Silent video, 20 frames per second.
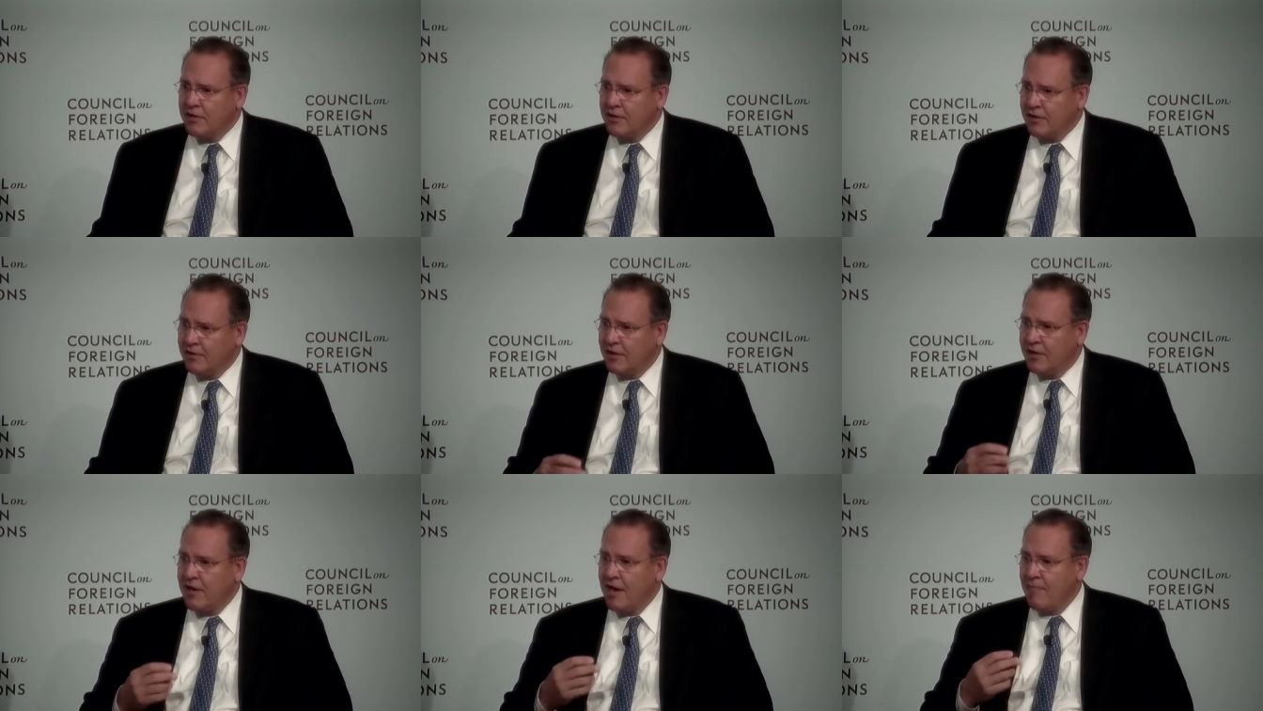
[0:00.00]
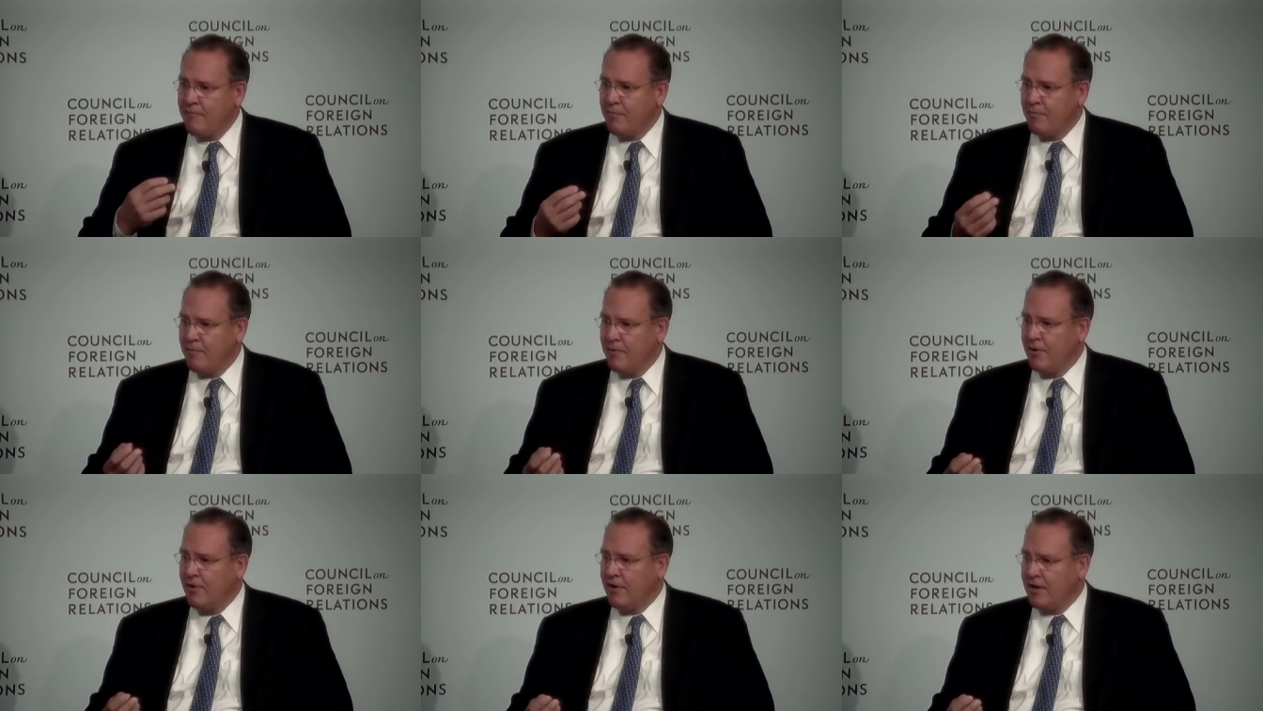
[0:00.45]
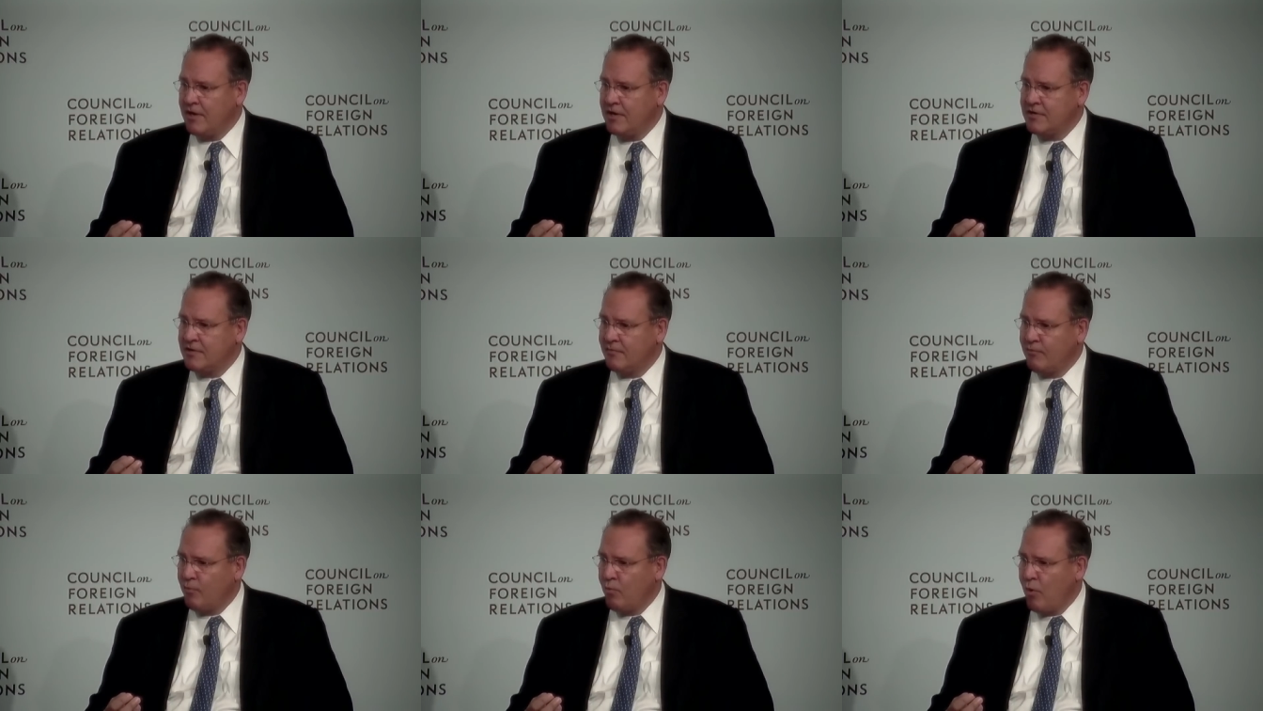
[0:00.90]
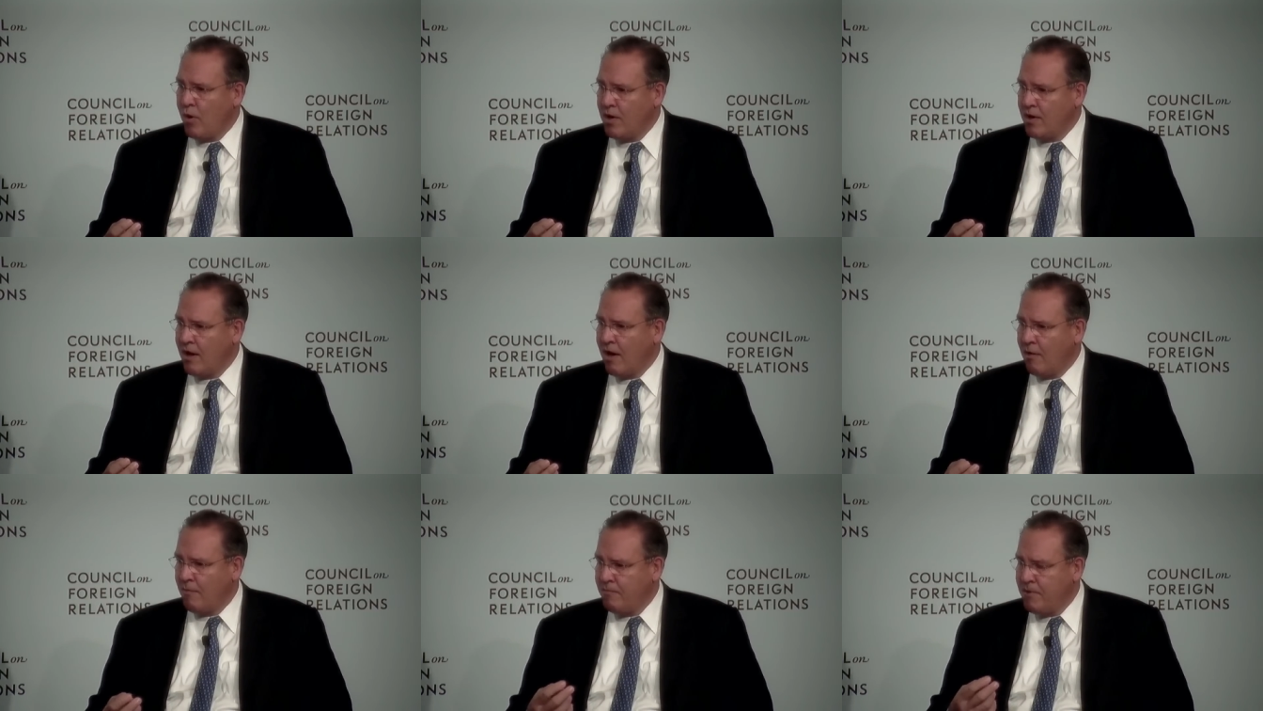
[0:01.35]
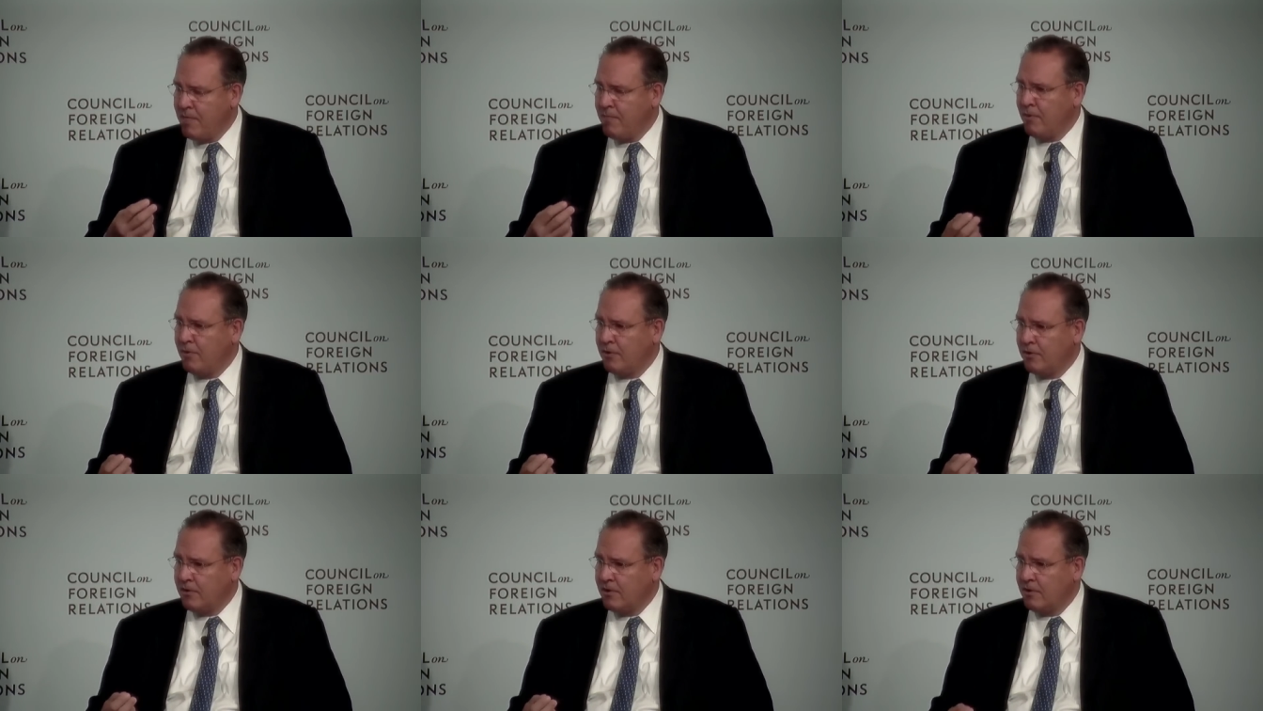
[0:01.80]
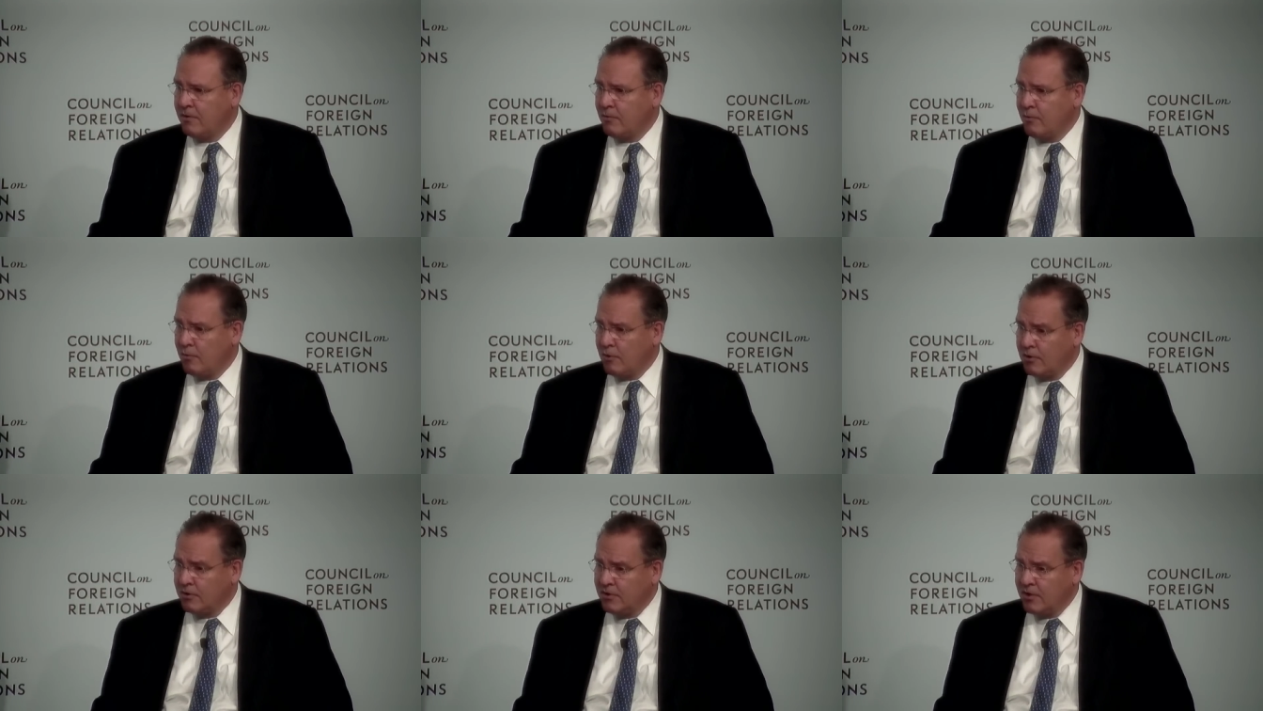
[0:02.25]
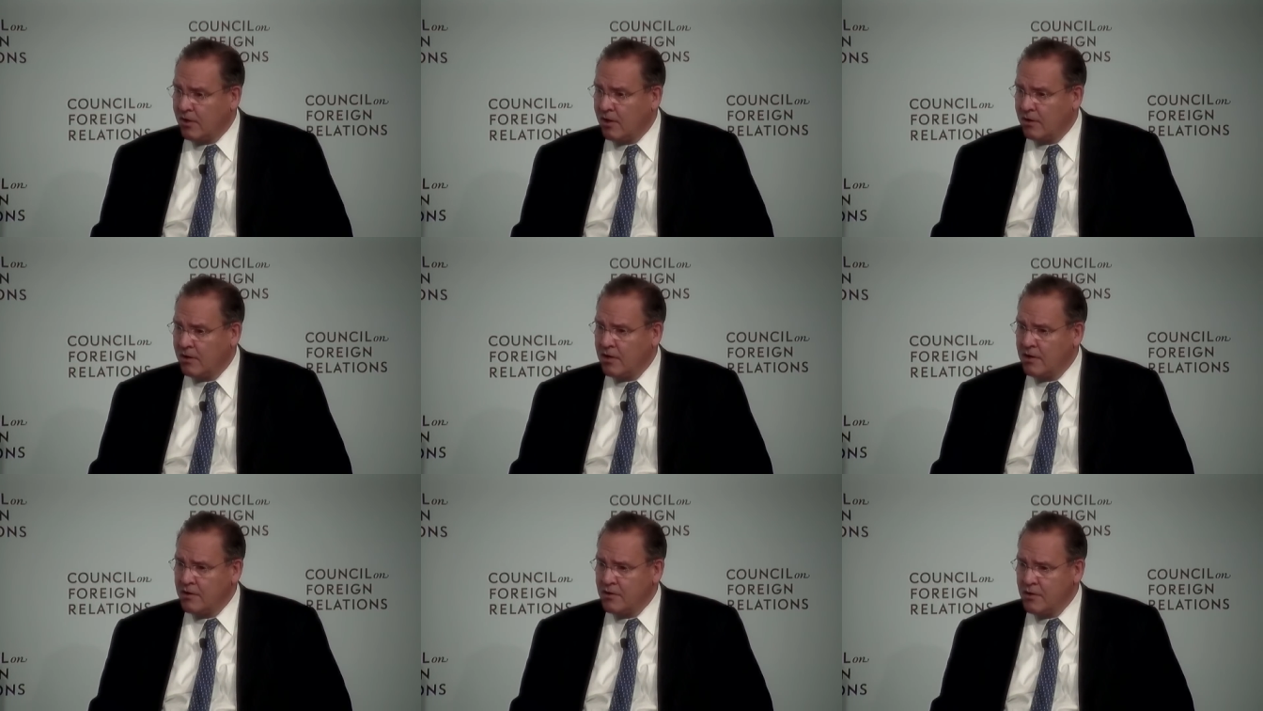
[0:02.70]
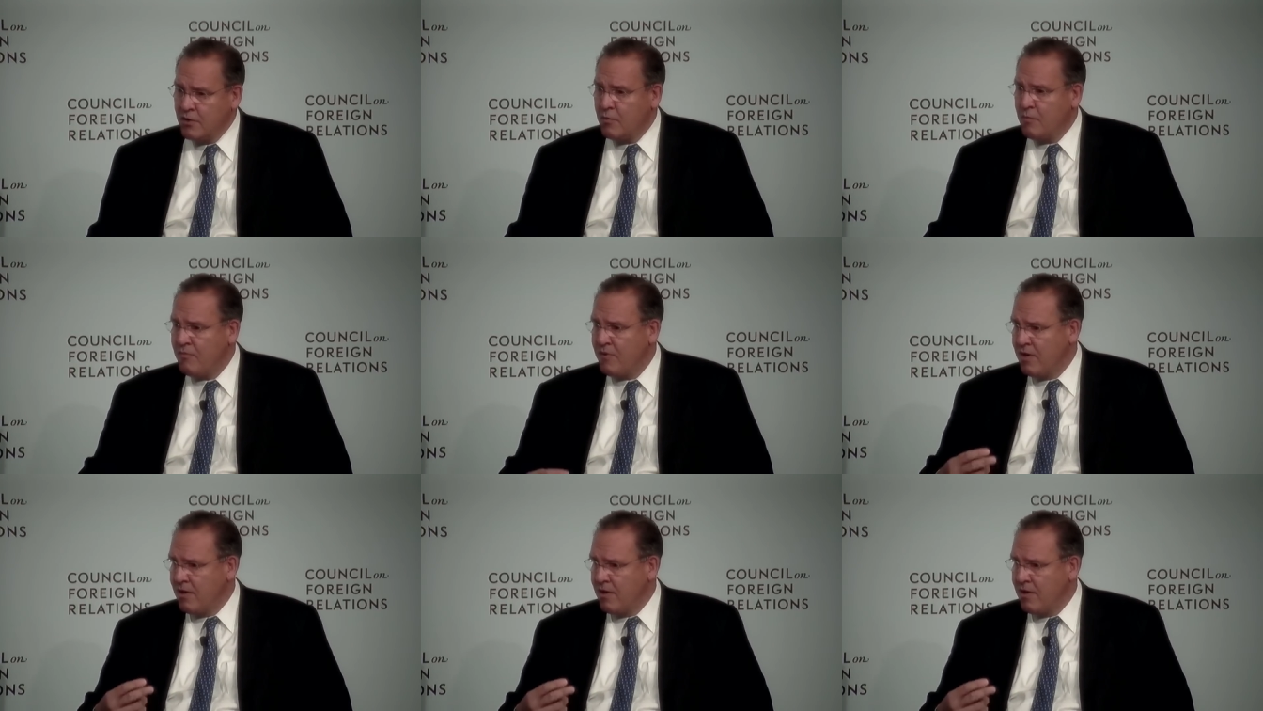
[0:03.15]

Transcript: the capabilities of what our people are, are, are can do.